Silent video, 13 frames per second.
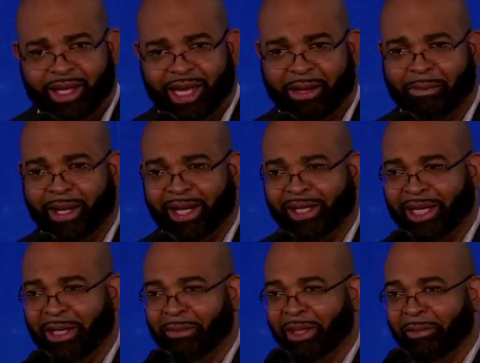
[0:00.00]
Amen.
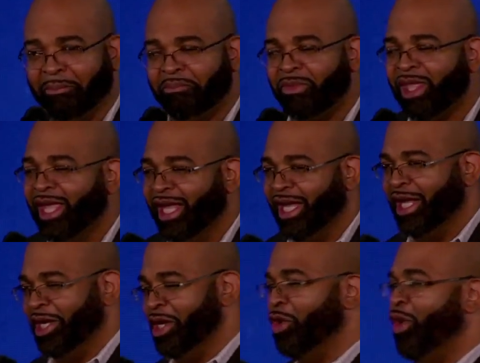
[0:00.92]
Amen. You,
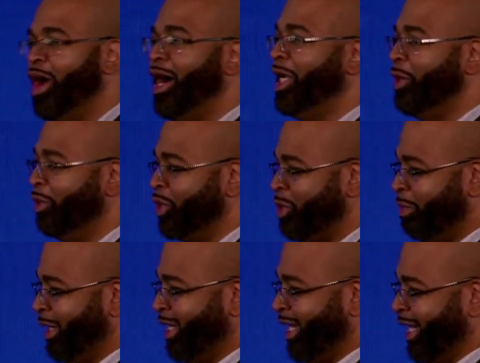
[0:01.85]
you know, while you were
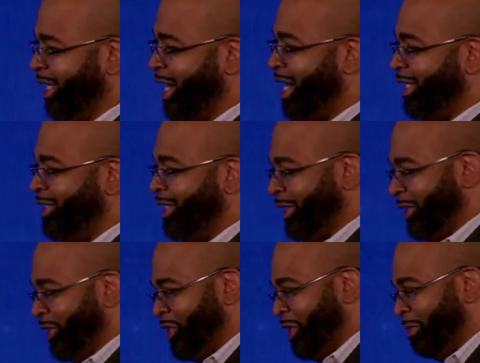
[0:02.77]
speaking, God said
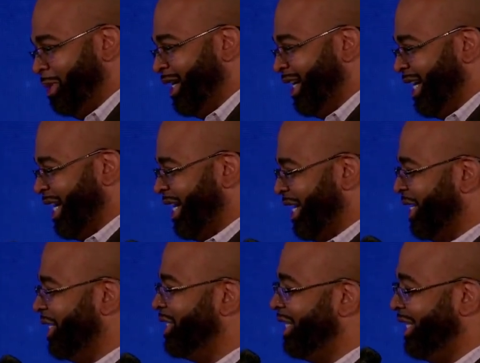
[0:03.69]
this to me, and it, it,
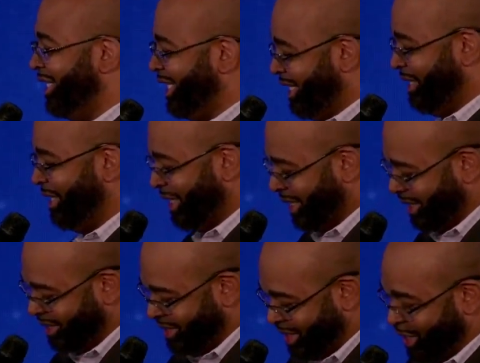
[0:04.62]
it
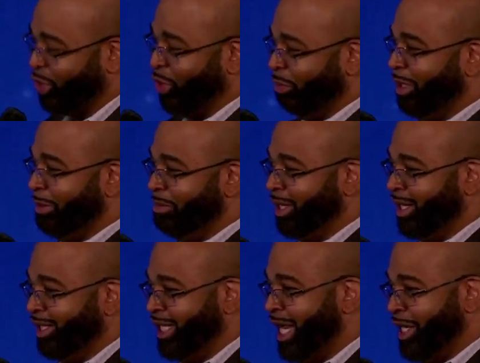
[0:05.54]
tickled me
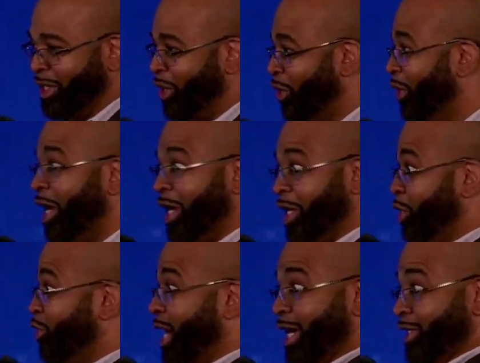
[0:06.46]
because I know
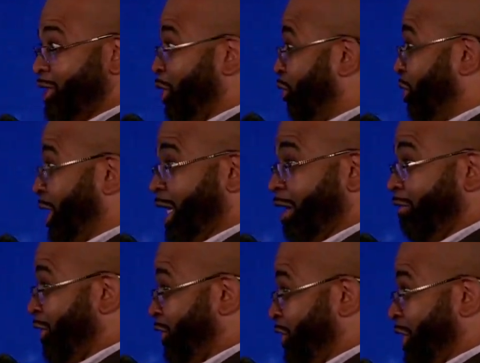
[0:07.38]
you guys don't think of
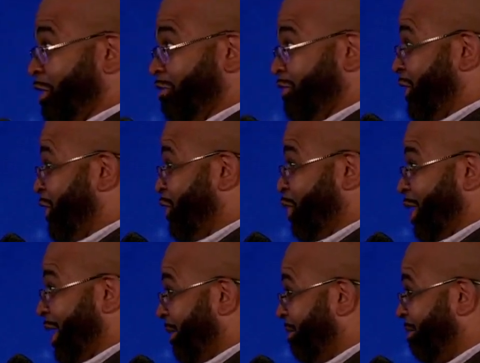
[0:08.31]
yourselves this way.